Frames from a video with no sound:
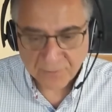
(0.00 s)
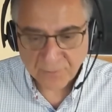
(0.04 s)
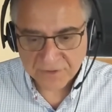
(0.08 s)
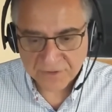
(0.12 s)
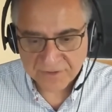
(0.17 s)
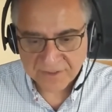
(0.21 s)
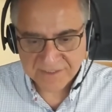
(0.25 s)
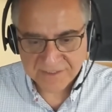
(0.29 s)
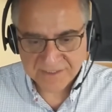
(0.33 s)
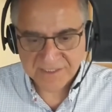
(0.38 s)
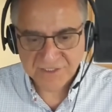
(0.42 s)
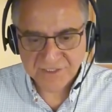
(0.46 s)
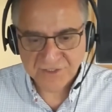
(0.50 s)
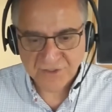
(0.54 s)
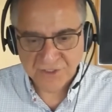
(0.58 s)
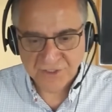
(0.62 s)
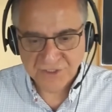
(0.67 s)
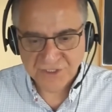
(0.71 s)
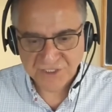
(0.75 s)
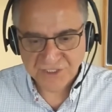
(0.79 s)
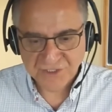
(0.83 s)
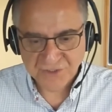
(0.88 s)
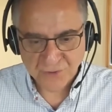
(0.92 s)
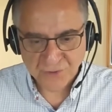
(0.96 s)
what distance
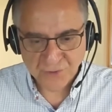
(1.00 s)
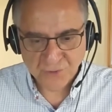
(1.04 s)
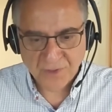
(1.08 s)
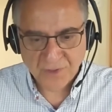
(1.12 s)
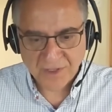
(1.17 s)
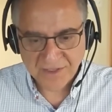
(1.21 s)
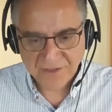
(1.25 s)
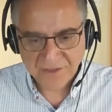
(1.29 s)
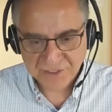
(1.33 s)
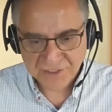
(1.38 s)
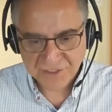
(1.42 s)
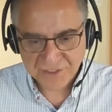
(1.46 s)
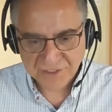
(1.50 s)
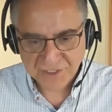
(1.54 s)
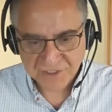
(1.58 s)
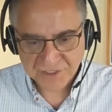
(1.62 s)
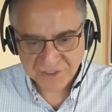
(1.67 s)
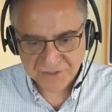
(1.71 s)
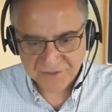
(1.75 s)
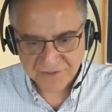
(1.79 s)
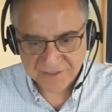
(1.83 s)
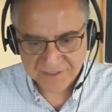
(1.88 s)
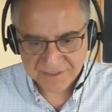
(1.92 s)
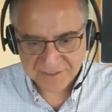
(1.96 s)
conjecture or duality
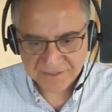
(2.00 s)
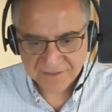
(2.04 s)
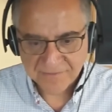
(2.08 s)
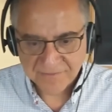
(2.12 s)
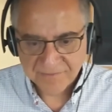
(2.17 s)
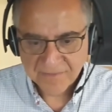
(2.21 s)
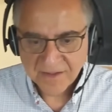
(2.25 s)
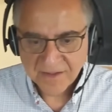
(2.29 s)
conjecture is.